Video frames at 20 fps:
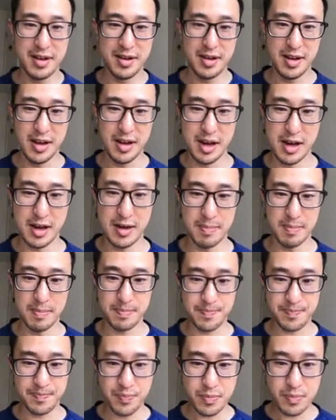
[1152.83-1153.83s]

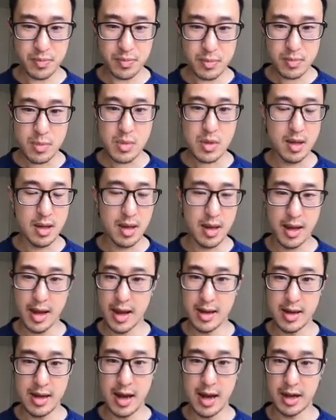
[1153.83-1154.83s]

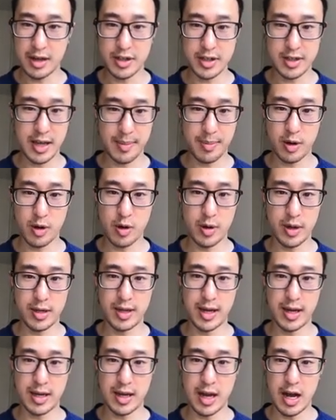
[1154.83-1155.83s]
And yeah, I just kept going.
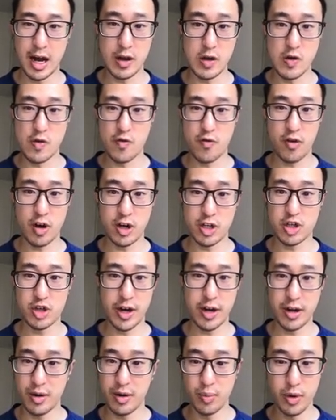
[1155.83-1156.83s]
Like, are you
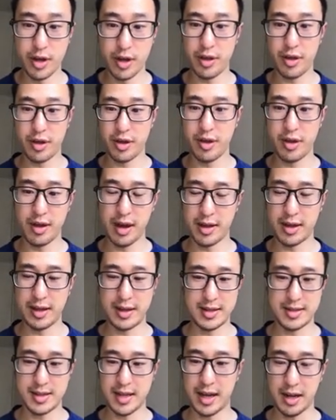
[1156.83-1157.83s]
frustrated with, I think
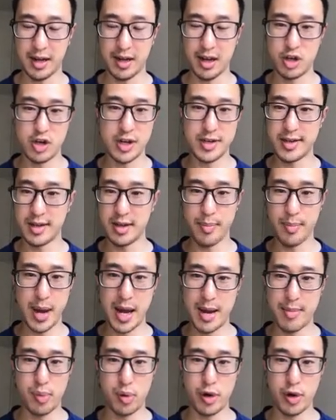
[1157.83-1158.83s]
this is like addressing the
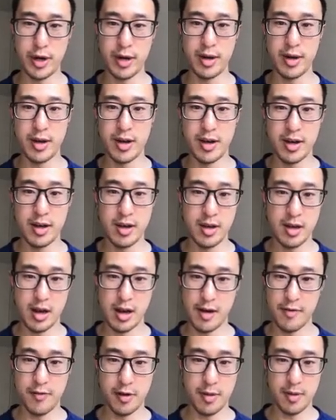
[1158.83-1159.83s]
pain point,
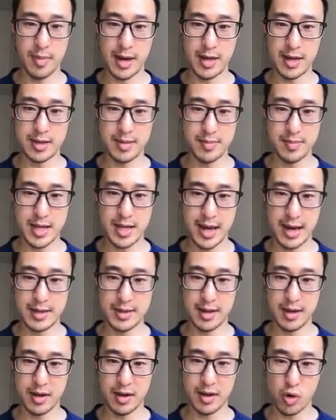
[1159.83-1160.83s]
followed by some text
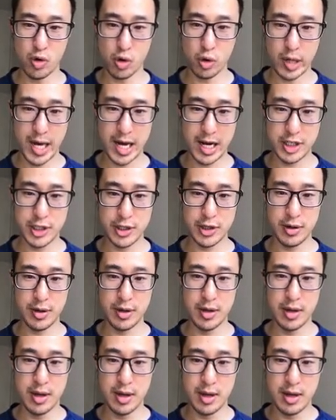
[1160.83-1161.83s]
and a call to action.
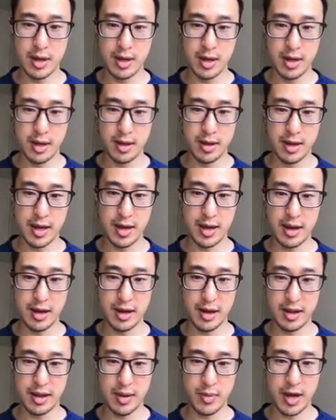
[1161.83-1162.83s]
Then
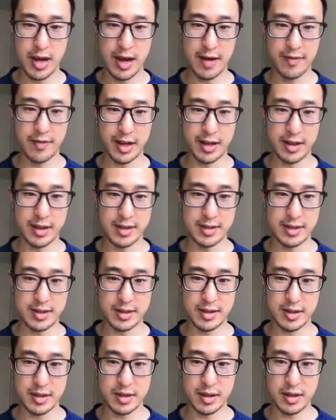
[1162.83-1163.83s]
we have like this,
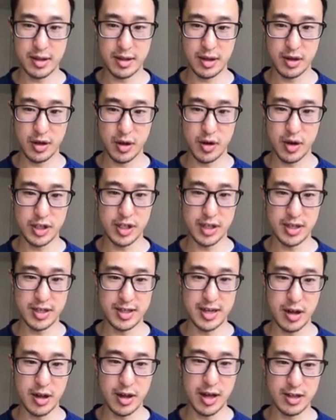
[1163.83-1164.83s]
as you can
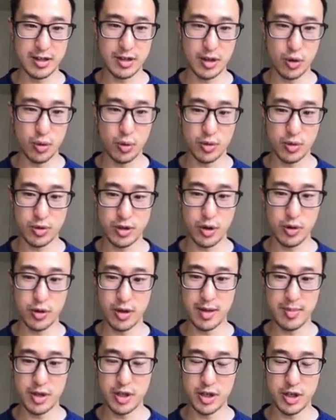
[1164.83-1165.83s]
tell, I stole the
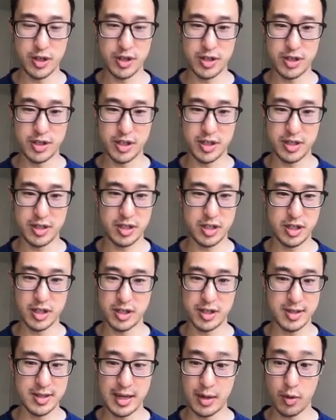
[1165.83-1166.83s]
images just
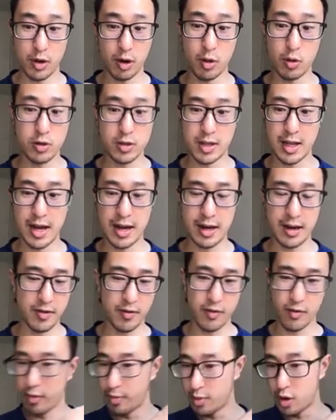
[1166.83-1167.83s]
to see what it looks like
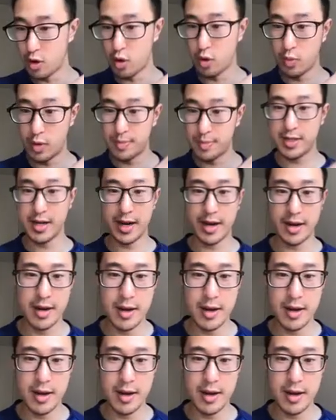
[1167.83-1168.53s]
from the old website.